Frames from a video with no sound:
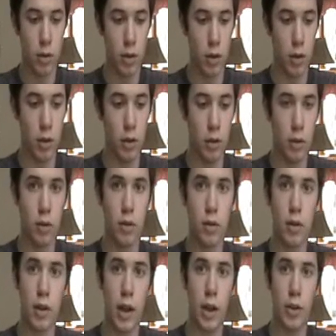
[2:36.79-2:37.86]
And
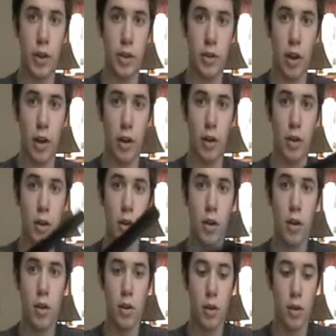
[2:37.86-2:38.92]
now the entire
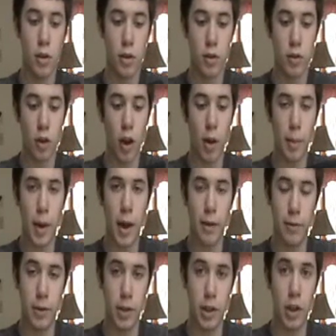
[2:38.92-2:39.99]
top
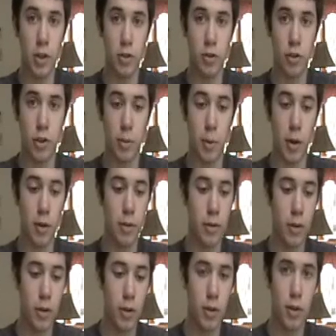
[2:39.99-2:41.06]
half of the gun should come
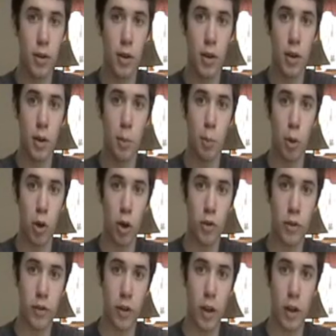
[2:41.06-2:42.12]
off. Pull
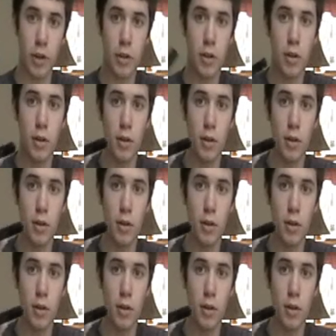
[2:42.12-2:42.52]
out the slide.